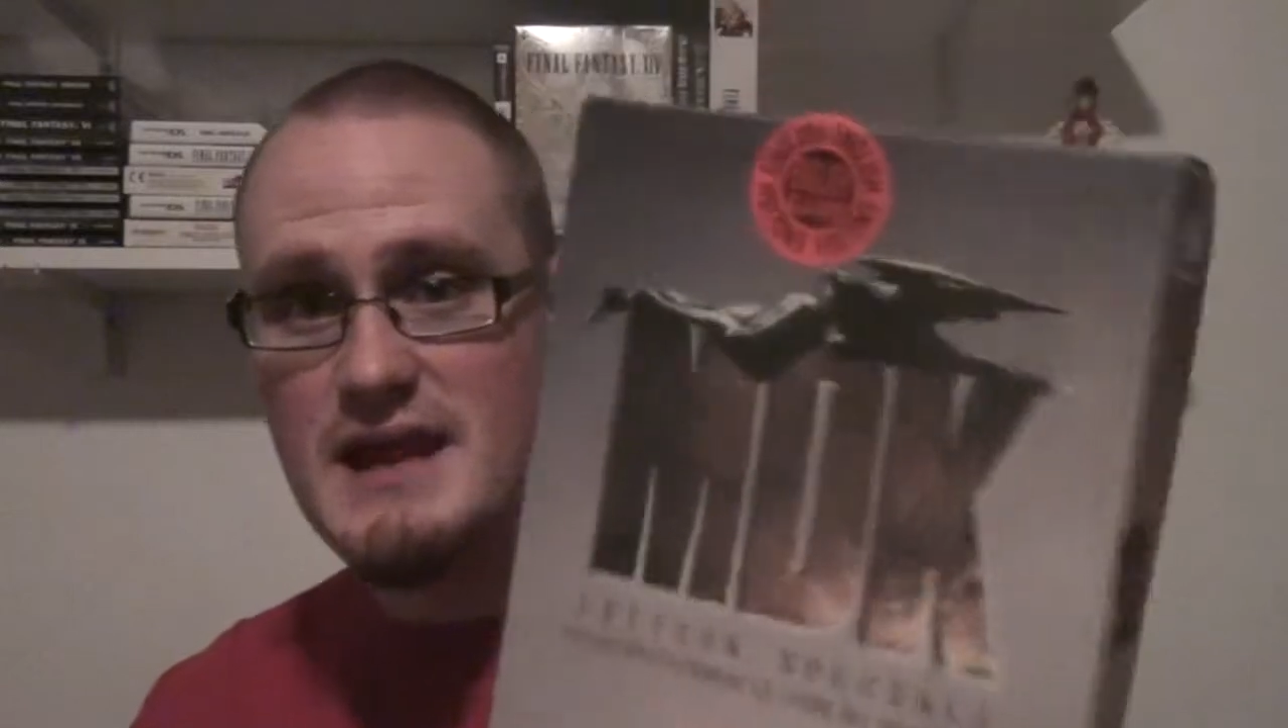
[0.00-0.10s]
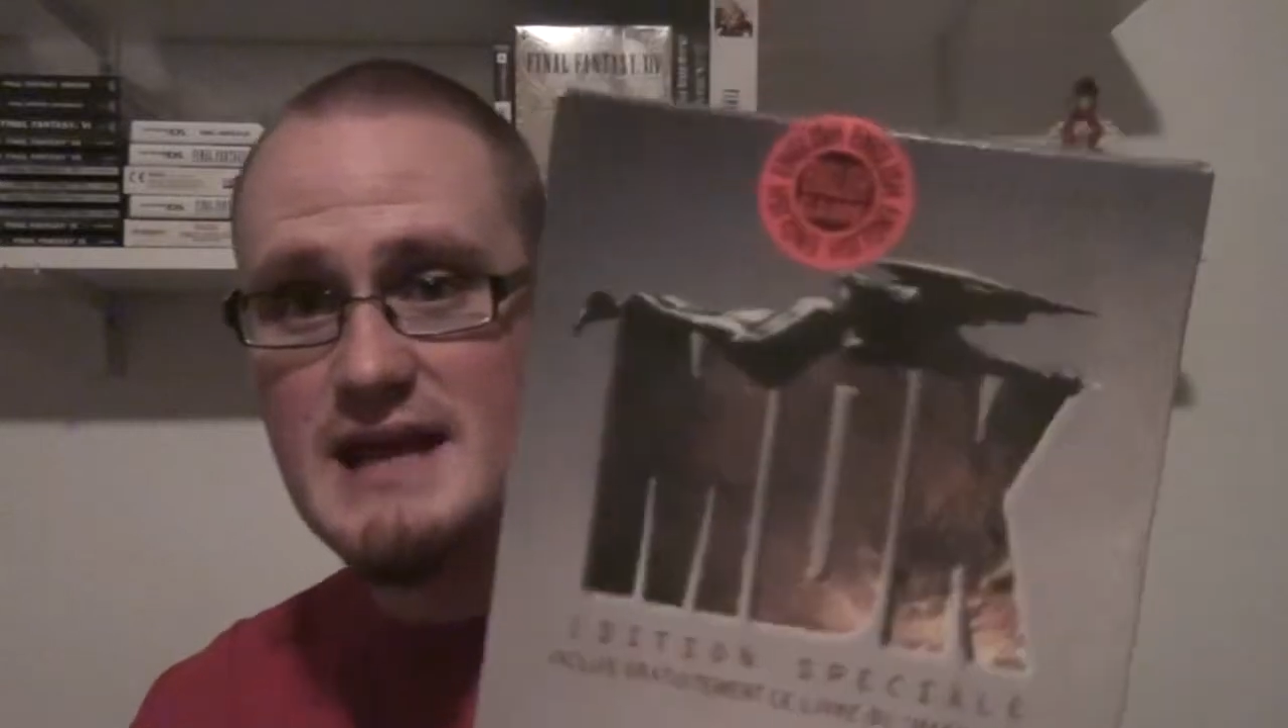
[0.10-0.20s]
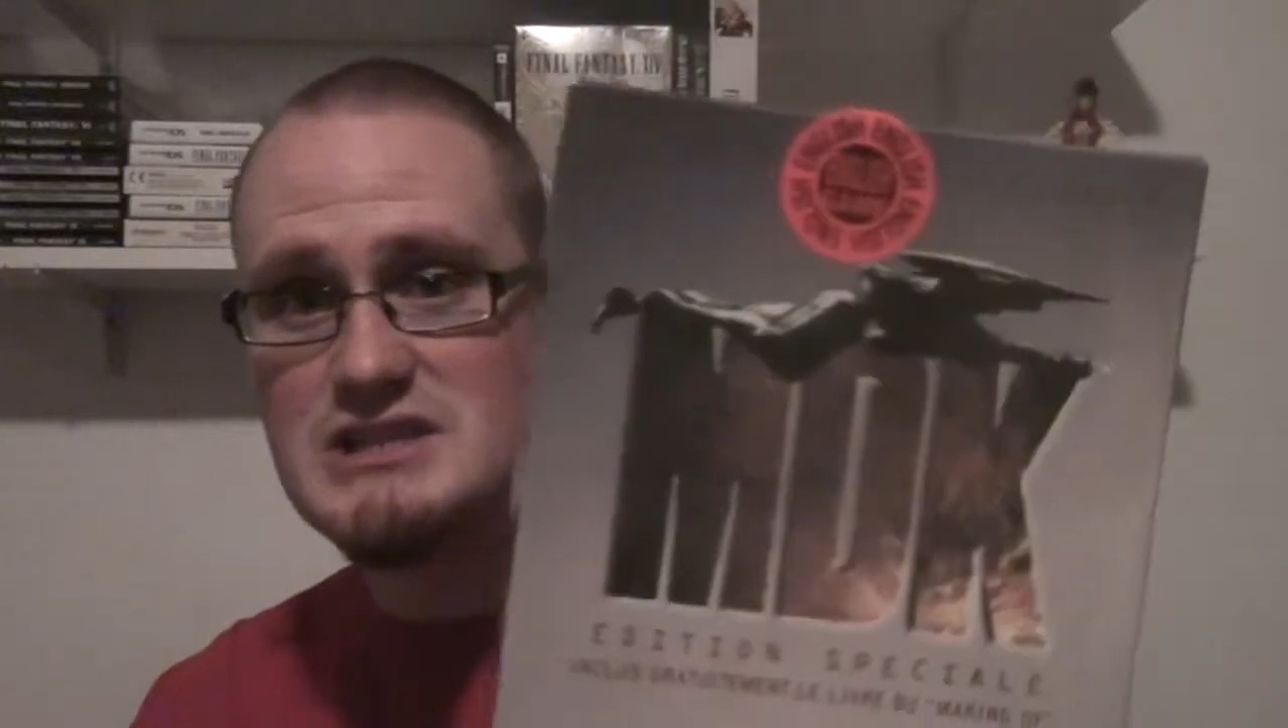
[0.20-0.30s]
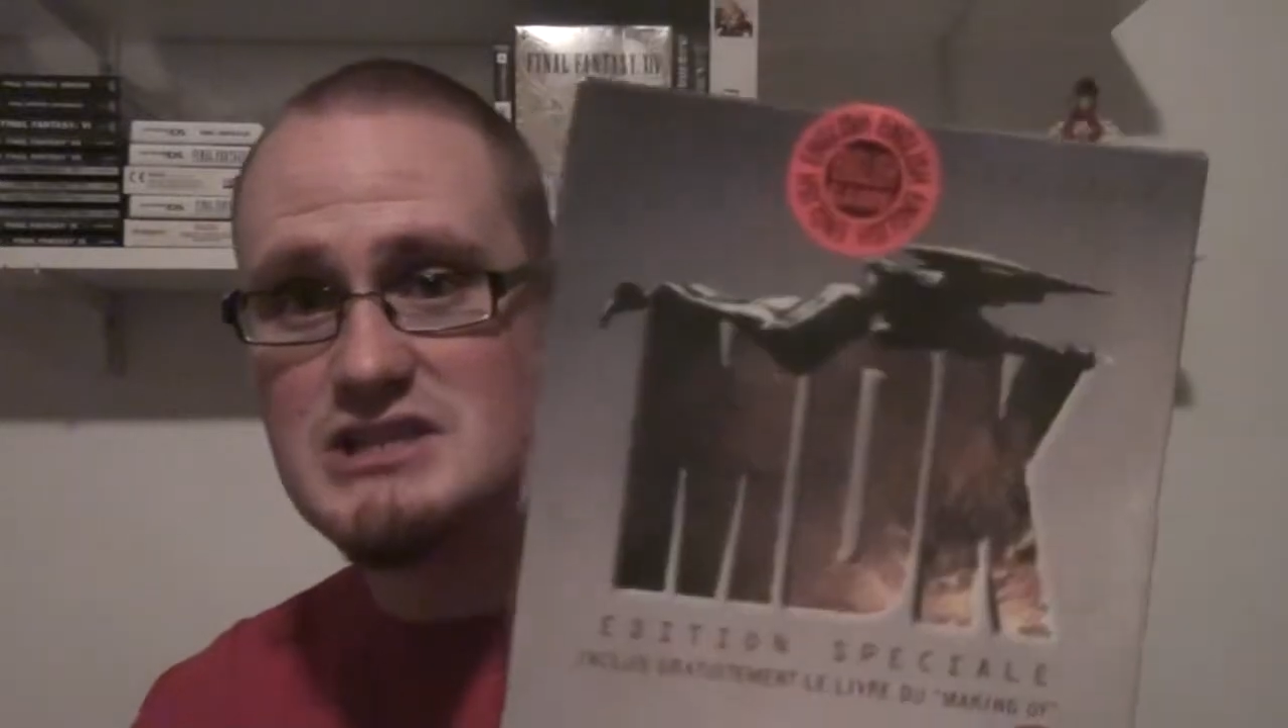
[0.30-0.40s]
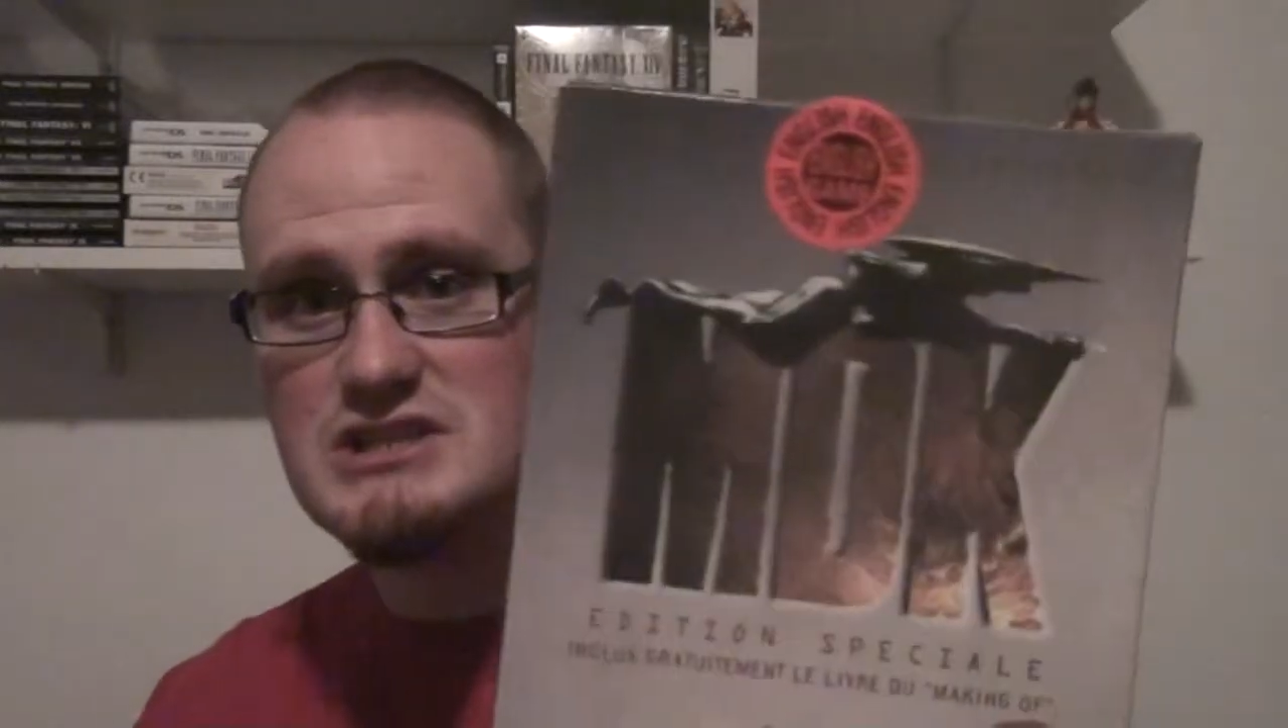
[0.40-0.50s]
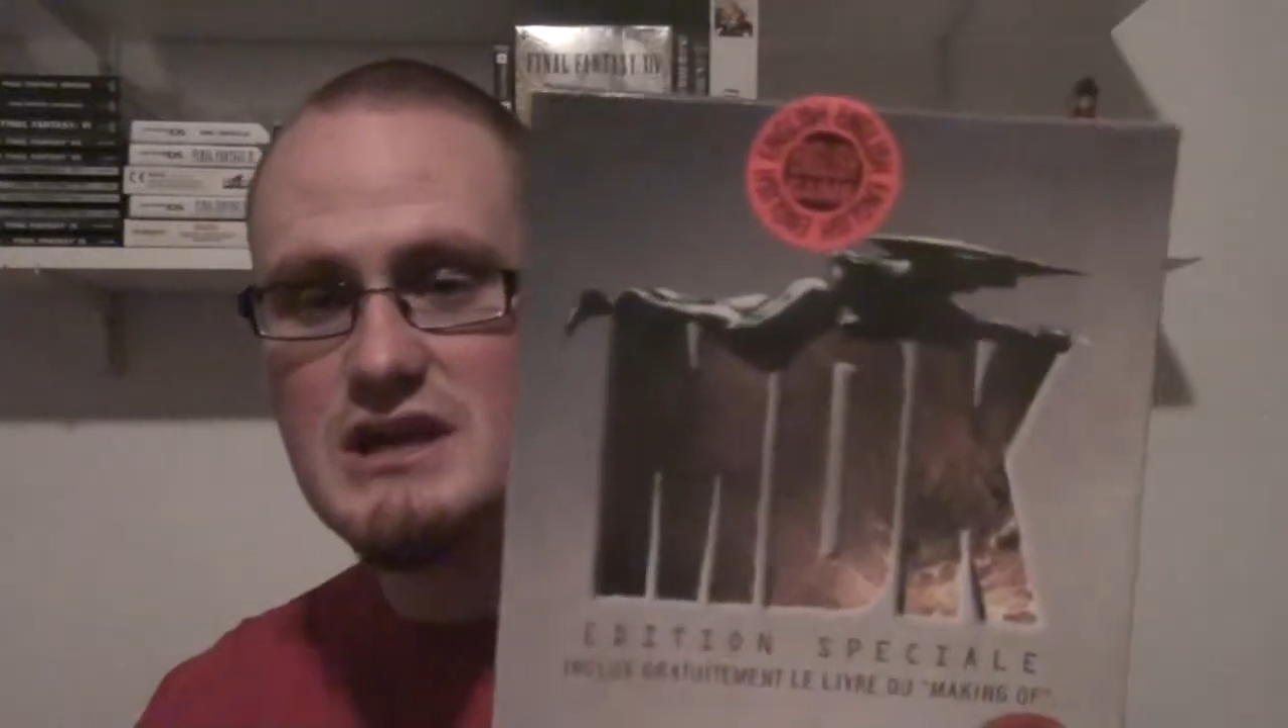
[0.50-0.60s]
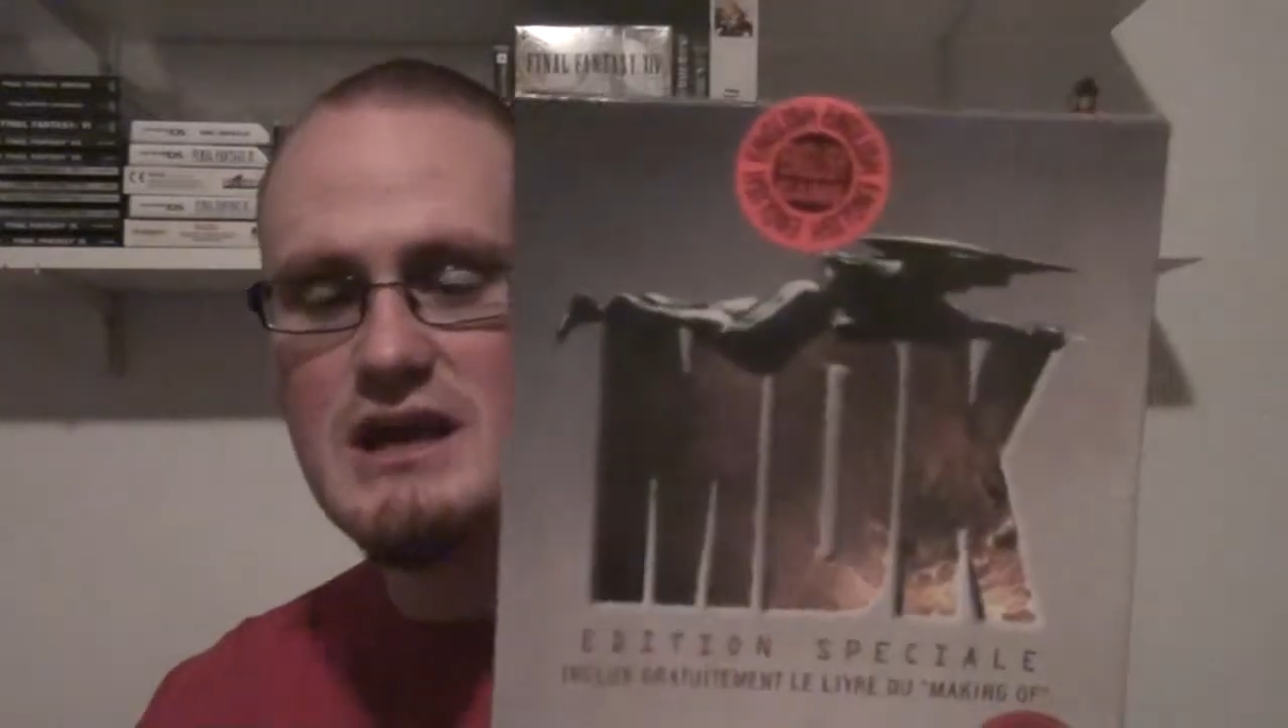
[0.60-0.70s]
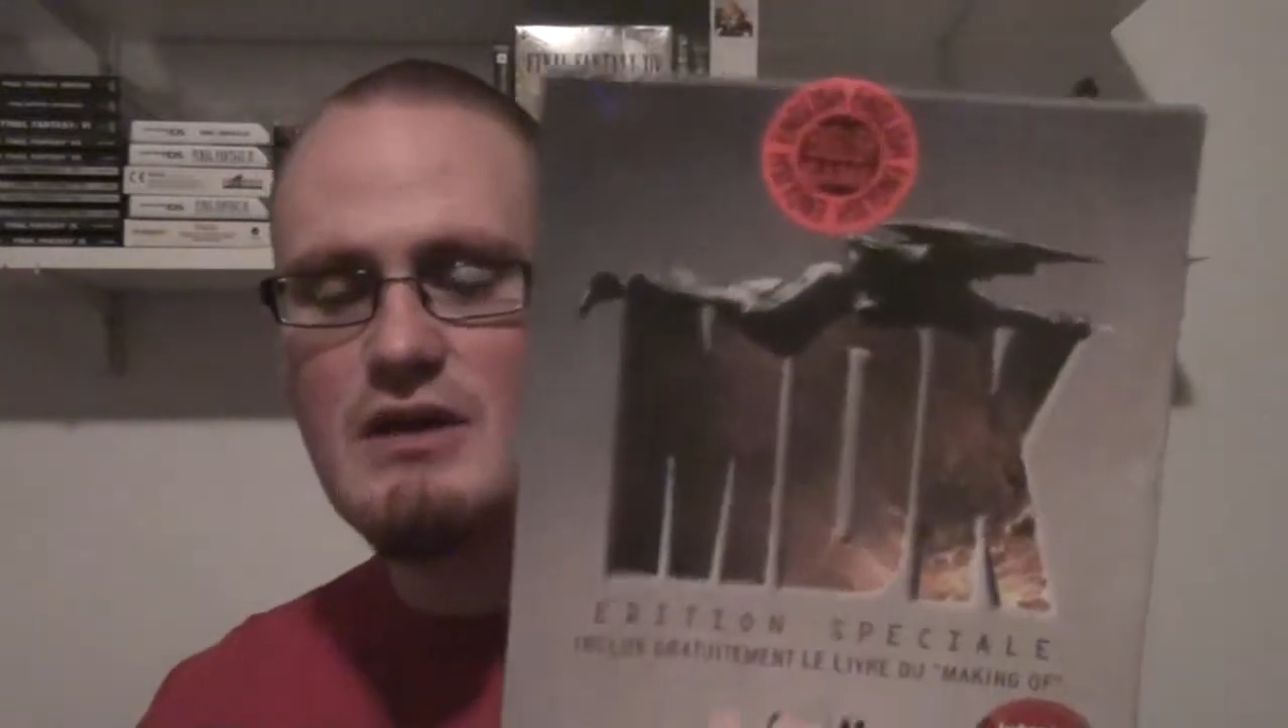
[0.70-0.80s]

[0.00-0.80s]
Yes.